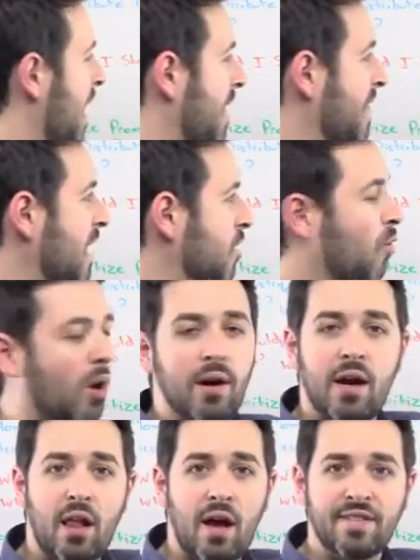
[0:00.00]
And that
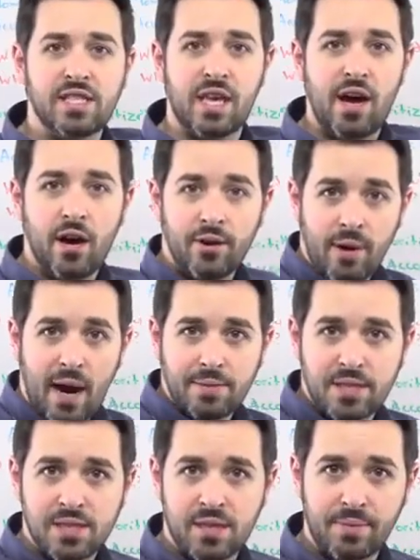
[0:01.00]
URL obviously
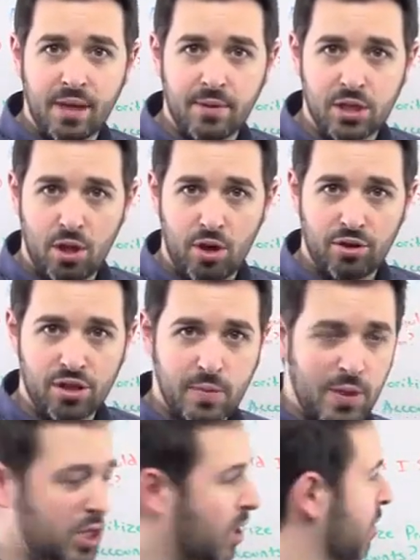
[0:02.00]
unwraps to something much longer that's
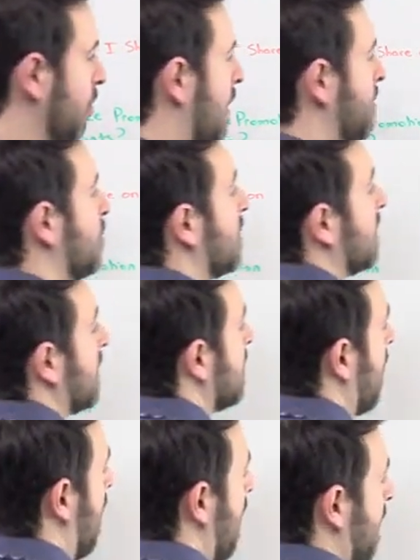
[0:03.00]
been shared on the web.
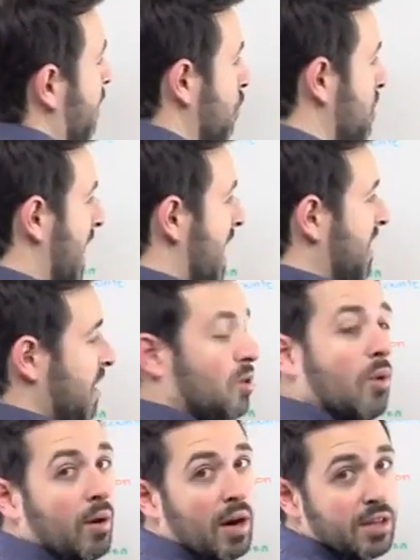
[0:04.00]
If you take the
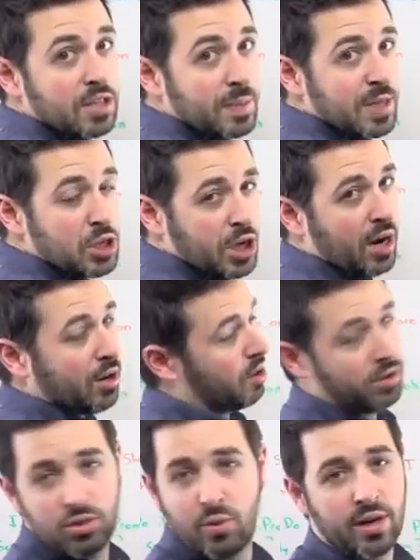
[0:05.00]
URL that's been shared
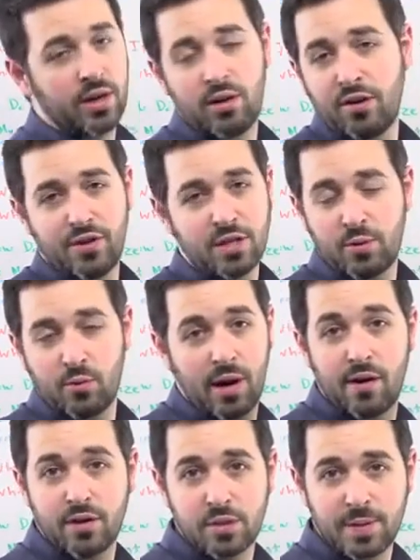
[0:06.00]
on Twitter, on Facebook,
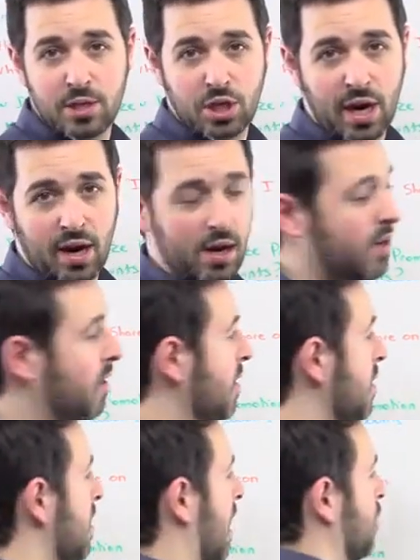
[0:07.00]
wherever it's been shared,
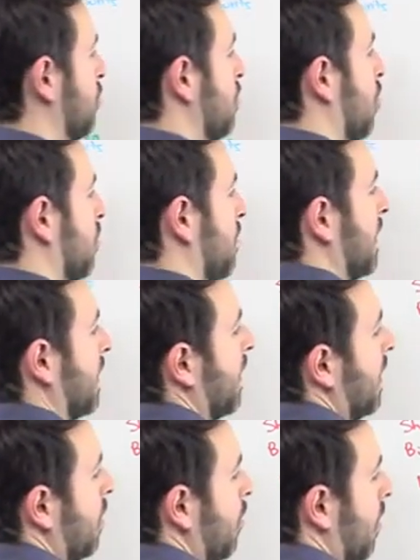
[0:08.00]
and you know the
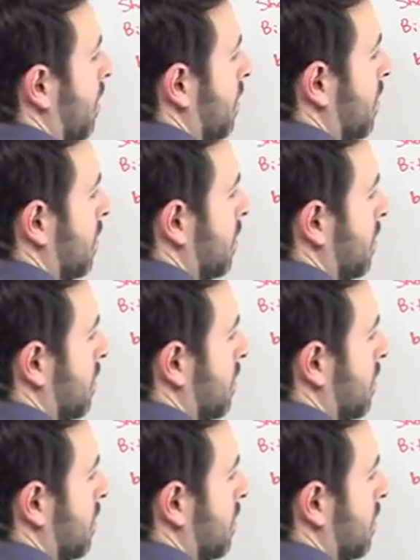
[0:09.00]
Bitly URL,